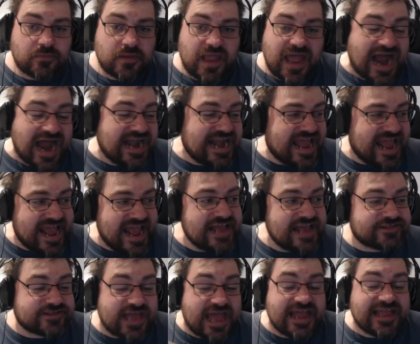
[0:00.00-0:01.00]
And
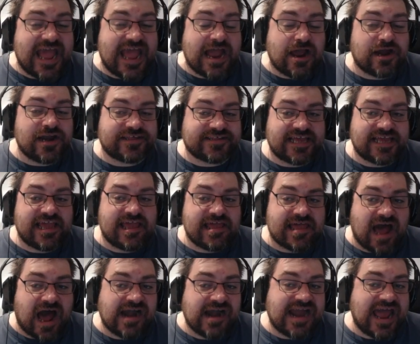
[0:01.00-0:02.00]
he's, again, going to see he
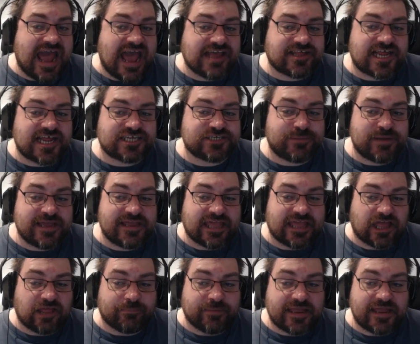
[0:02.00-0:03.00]
can't air slash me and
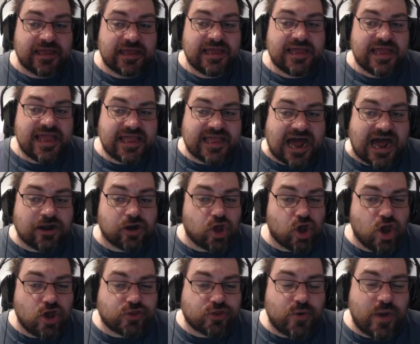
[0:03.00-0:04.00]
kill me. He can't
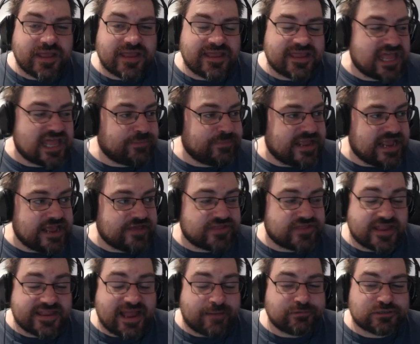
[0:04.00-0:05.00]
Earthquake and kill me either.
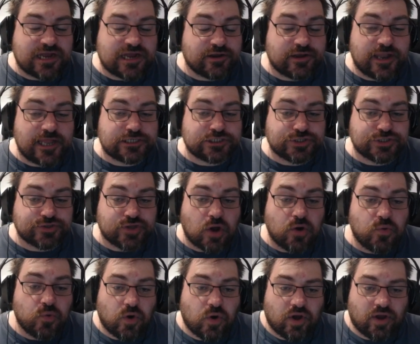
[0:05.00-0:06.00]
The damage calculations
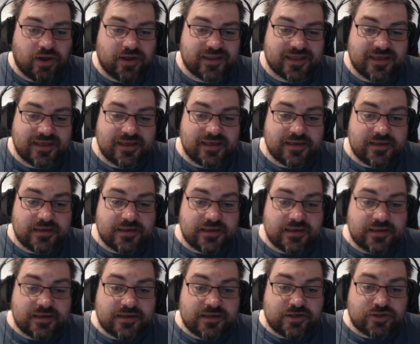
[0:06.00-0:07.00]
don't work.
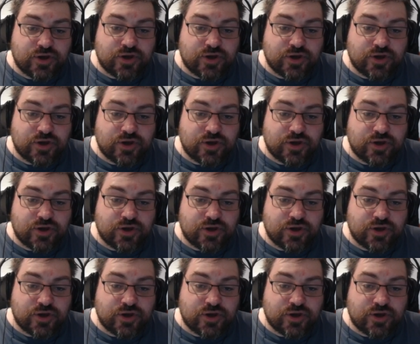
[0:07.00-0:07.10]
So